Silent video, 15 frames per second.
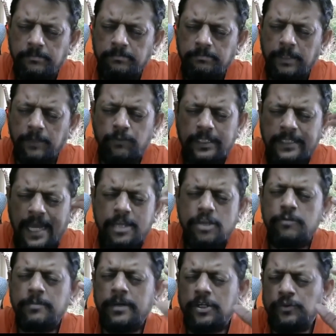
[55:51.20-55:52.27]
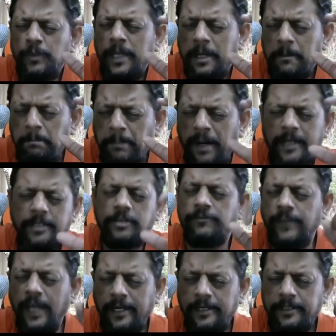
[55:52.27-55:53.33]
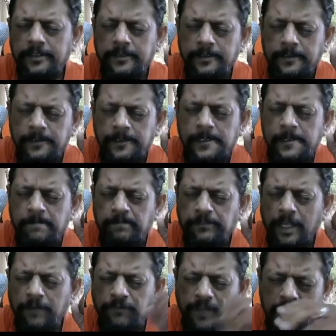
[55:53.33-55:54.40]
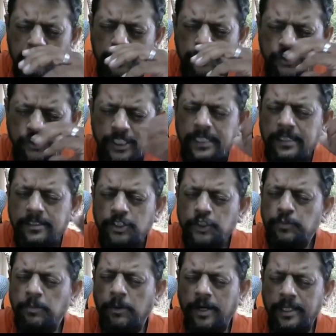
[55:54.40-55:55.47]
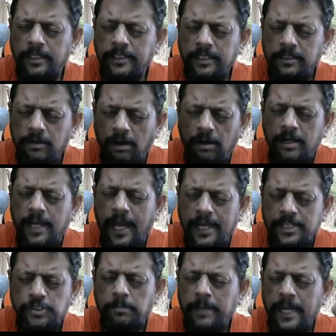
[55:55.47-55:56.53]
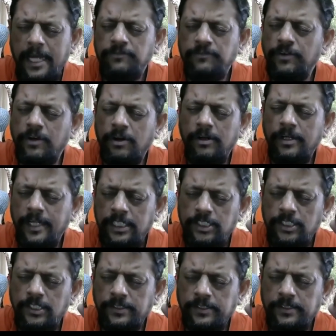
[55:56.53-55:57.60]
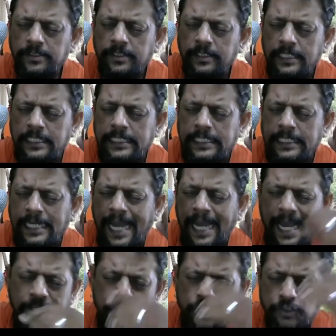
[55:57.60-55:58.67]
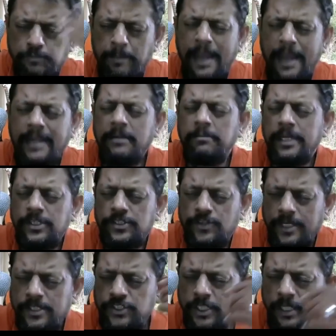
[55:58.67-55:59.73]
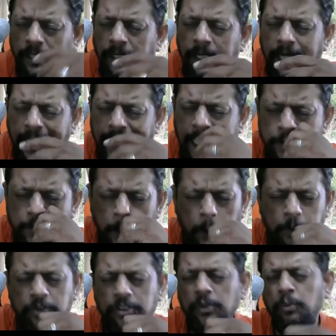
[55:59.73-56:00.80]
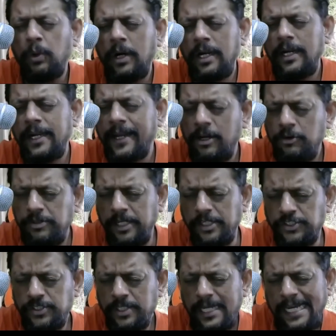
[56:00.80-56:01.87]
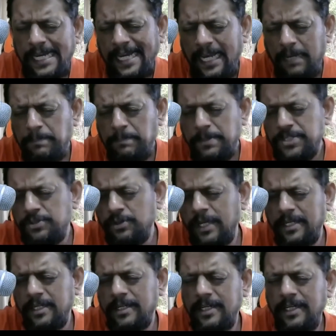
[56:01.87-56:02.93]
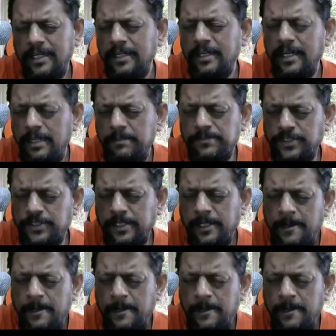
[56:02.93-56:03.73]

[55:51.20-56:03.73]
But we thank you because we are a part of that. And we are able to see it this morning that God has a plan for all nations. As this pandemic is raging, and as we look to the world around us, help us to get a clear glimpse